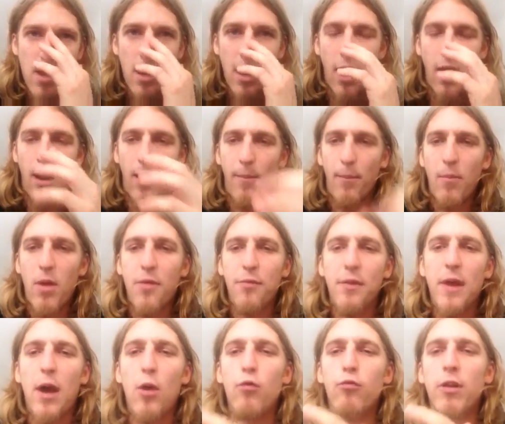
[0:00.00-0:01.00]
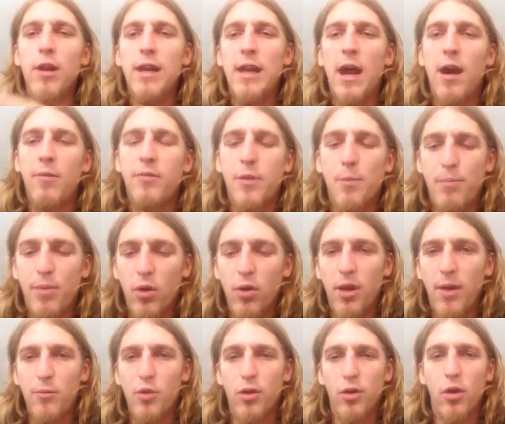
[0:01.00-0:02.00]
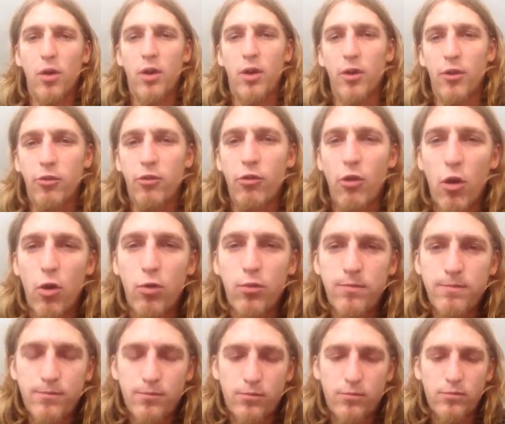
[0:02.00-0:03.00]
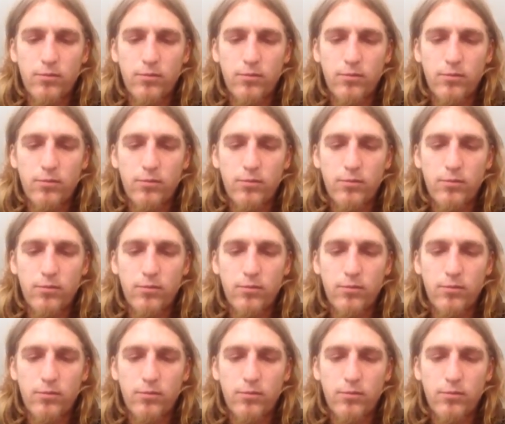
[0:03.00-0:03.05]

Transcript: That will really help to build up your control,